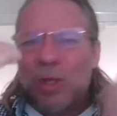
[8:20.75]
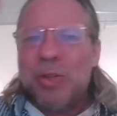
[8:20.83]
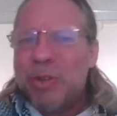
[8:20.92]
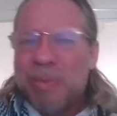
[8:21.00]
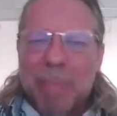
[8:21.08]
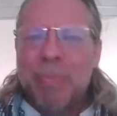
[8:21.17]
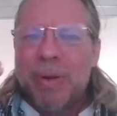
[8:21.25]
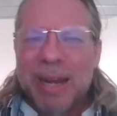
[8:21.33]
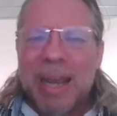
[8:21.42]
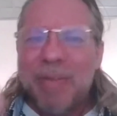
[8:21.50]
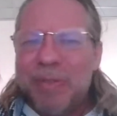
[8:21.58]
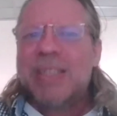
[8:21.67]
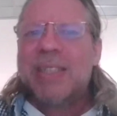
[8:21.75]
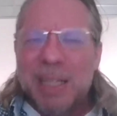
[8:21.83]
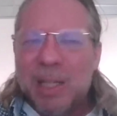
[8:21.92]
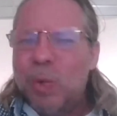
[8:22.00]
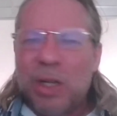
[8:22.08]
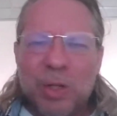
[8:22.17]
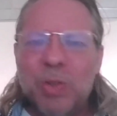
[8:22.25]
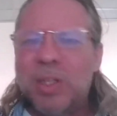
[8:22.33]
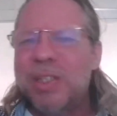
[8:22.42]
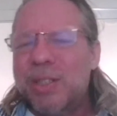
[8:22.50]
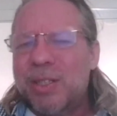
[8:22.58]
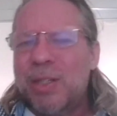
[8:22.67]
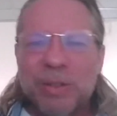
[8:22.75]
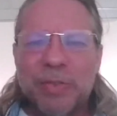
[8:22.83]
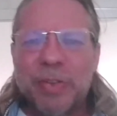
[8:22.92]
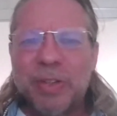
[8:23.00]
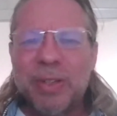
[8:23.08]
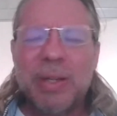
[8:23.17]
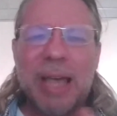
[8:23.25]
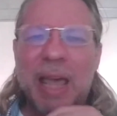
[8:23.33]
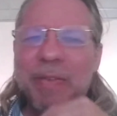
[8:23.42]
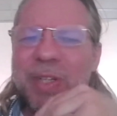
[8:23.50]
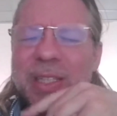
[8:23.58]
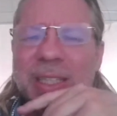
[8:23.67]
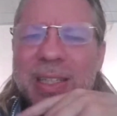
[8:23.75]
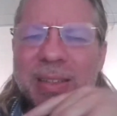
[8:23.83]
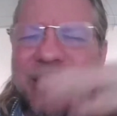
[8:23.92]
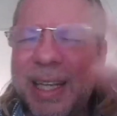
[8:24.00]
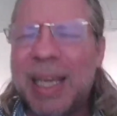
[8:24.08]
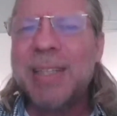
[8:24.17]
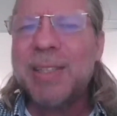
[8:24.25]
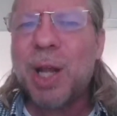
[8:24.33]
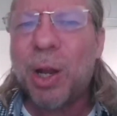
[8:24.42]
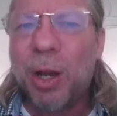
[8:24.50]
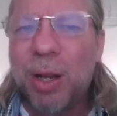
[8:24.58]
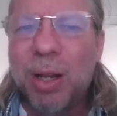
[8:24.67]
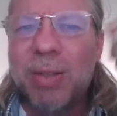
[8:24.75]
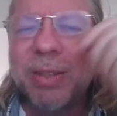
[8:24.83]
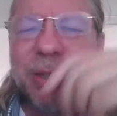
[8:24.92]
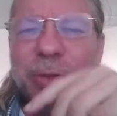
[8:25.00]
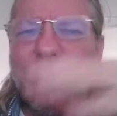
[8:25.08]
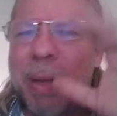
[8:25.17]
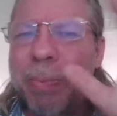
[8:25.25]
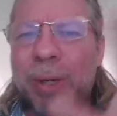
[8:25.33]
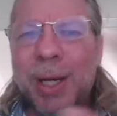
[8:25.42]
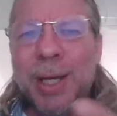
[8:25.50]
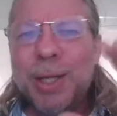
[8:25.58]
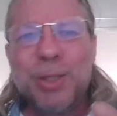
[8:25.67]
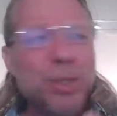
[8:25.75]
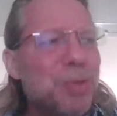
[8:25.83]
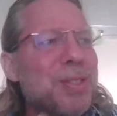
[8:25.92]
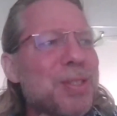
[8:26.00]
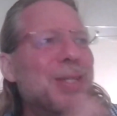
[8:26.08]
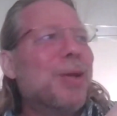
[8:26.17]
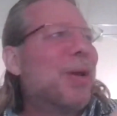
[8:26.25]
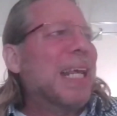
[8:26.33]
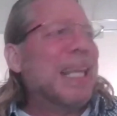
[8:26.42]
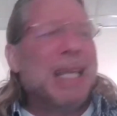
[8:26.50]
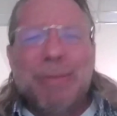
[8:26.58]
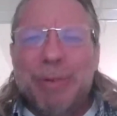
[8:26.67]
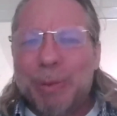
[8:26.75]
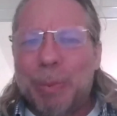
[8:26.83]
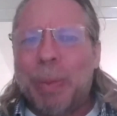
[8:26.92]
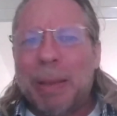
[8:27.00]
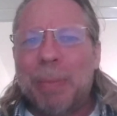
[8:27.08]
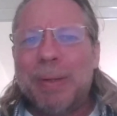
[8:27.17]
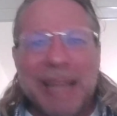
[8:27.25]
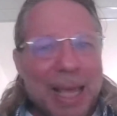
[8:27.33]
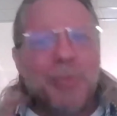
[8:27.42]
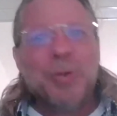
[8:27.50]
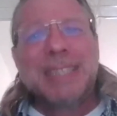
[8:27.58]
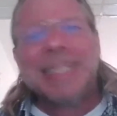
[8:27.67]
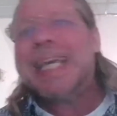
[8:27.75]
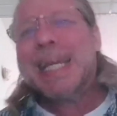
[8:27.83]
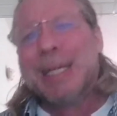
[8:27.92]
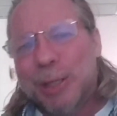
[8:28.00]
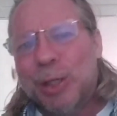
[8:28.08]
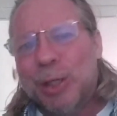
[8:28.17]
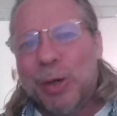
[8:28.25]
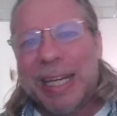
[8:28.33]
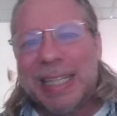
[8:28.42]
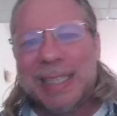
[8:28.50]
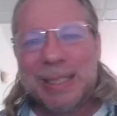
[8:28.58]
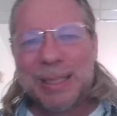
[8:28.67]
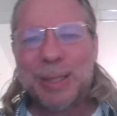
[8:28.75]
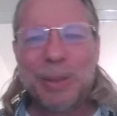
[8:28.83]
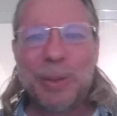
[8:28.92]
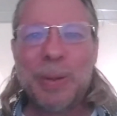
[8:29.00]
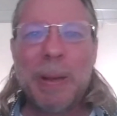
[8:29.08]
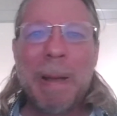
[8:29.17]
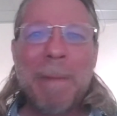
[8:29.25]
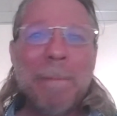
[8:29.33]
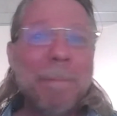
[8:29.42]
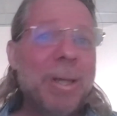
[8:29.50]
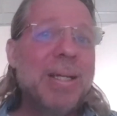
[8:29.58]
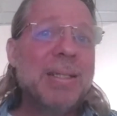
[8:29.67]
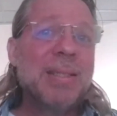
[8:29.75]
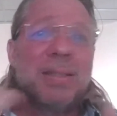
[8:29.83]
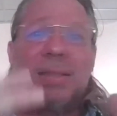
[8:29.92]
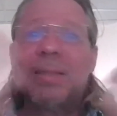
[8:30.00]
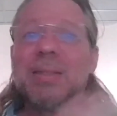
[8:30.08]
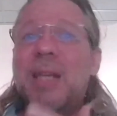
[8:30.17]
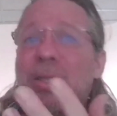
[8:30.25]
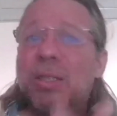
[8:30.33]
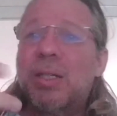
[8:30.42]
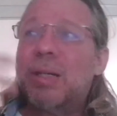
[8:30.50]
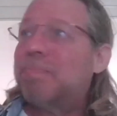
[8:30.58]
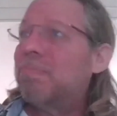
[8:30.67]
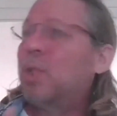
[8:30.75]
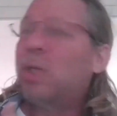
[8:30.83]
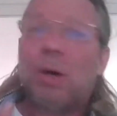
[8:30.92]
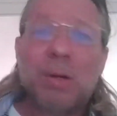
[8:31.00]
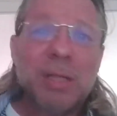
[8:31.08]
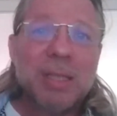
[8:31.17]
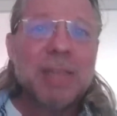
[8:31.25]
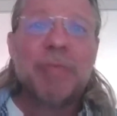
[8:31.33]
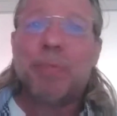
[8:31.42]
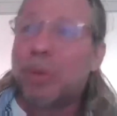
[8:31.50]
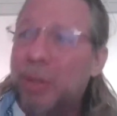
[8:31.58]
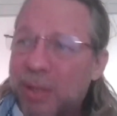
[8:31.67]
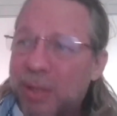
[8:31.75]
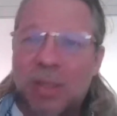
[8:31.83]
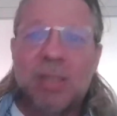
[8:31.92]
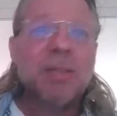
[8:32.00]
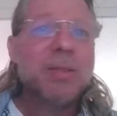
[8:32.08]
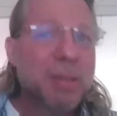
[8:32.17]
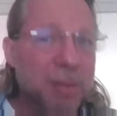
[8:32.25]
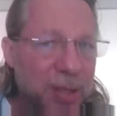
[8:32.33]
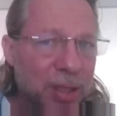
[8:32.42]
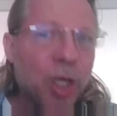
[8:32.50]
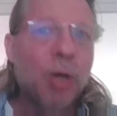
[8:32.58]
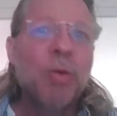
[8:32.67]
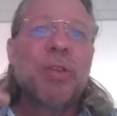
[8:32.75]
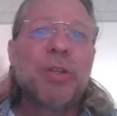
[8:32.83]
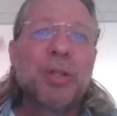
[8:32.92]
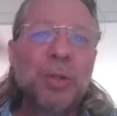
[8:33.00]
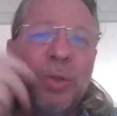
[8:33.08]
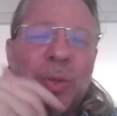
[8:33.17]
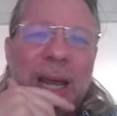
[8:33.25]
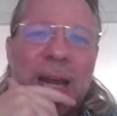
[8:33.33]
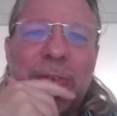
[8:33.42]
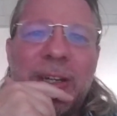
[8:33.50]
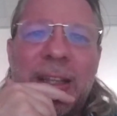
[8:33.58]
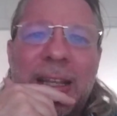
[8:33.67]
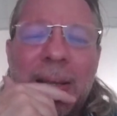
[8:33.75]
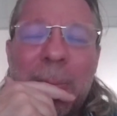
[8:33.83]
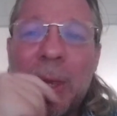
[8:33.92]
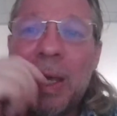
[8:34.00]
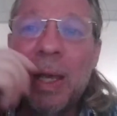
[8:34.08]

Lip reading: can remember every single one? Who can search for every single thing? It's a lot to remember. Students are not evil people. They want to get good grades too, but it's such a cognitive burden to go through everything,